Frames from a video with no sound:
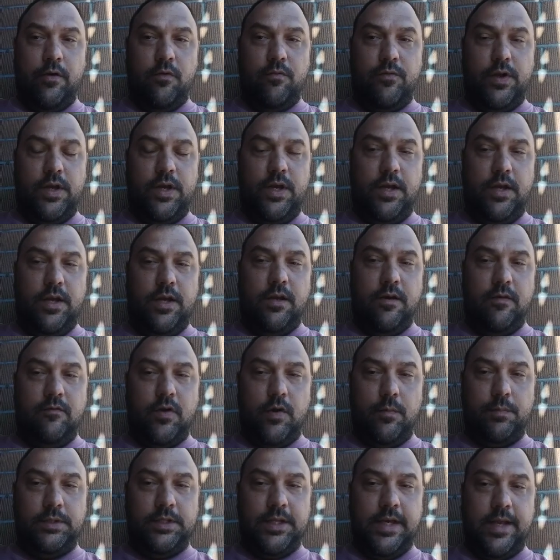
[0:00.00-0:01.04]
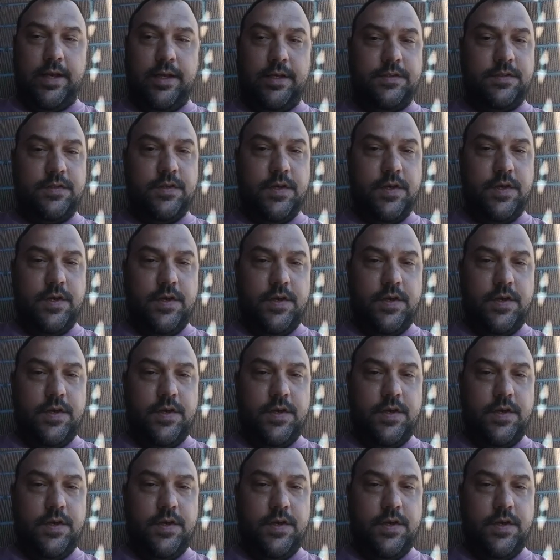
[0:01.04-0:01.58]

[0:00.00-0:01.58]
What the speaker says: overheating of our planet.